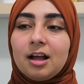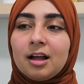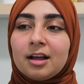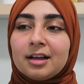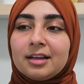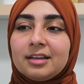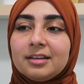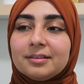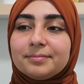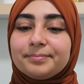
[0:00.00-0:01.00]

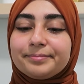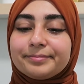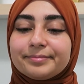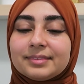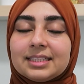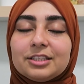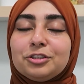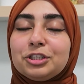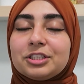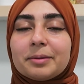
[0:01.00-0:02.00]

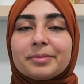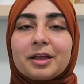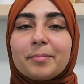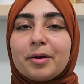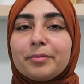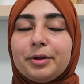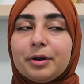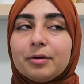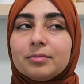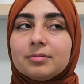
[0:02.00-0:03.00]
there's just something about, you
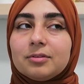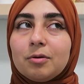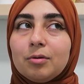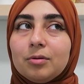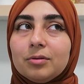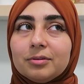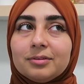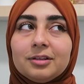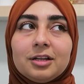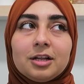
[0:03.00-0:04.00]
know, the whole